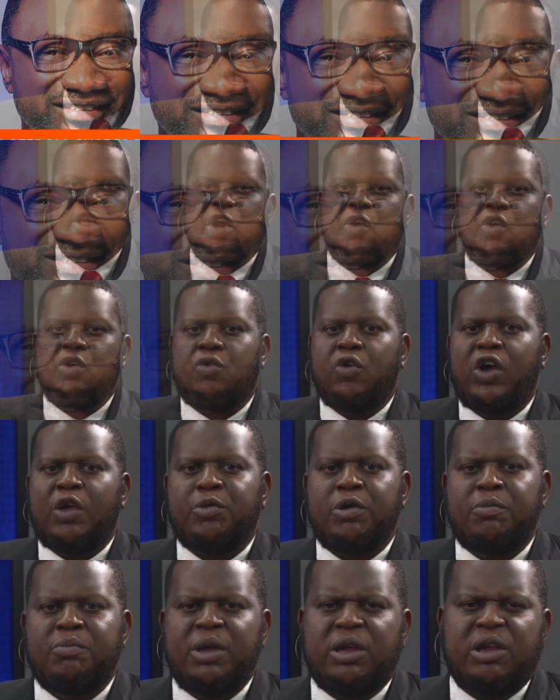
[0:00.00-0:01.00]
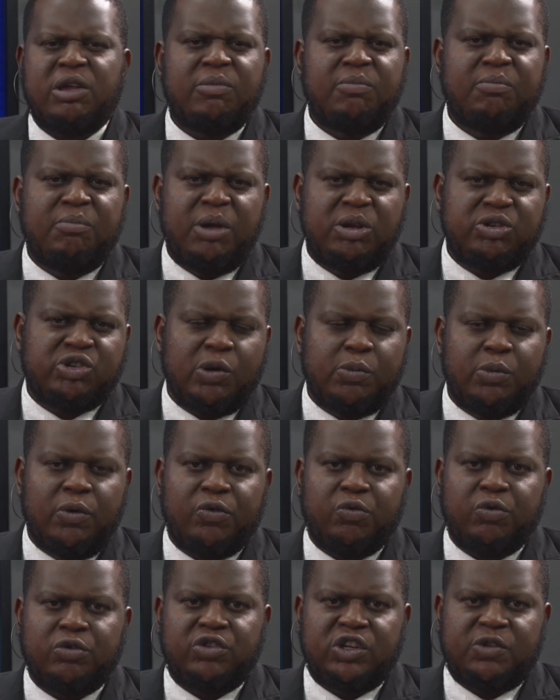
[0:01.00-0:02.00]
and Geregu has been making major
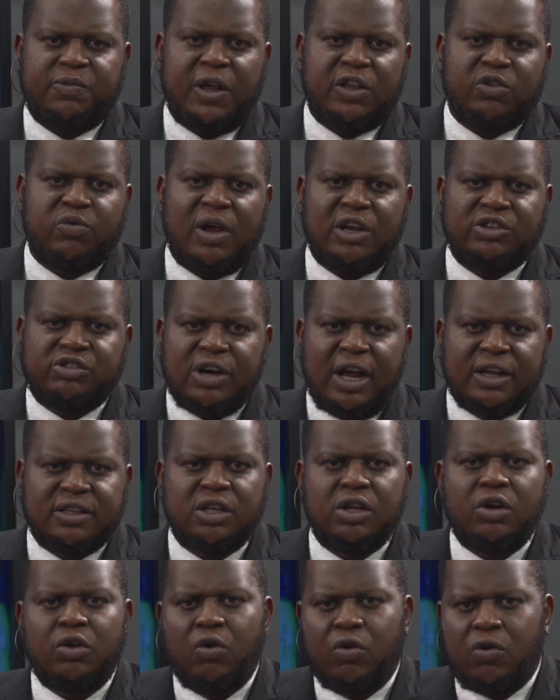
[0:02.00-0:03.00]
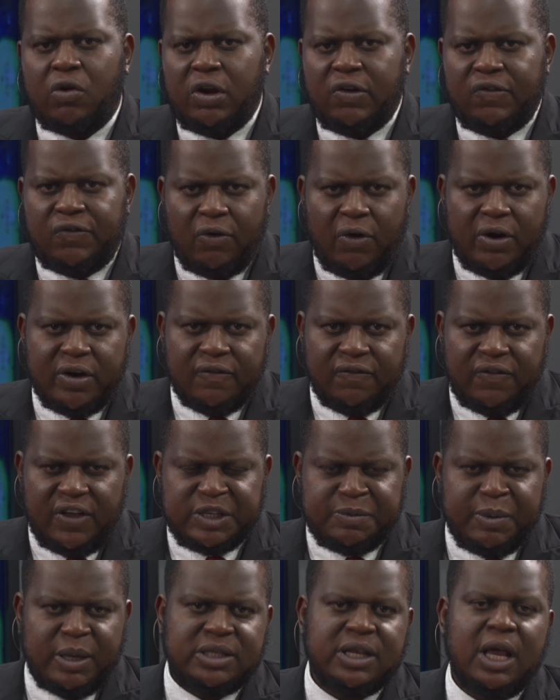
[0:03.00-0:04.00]
moves with respect to attracting local and foreign
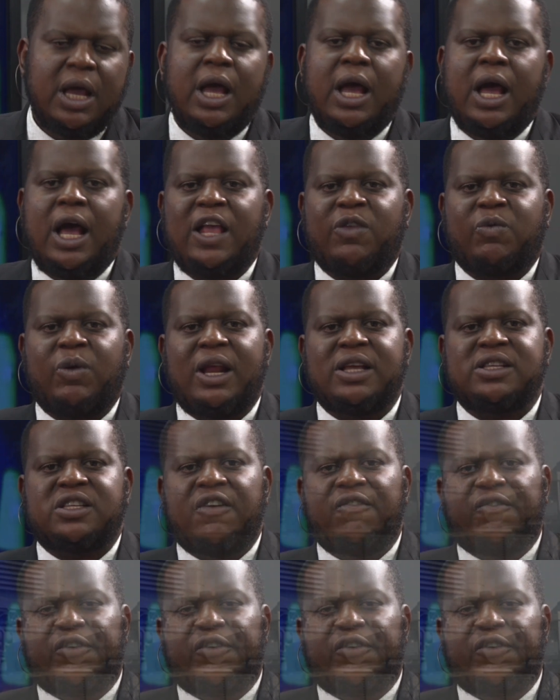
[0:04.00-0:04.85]
investment, as well as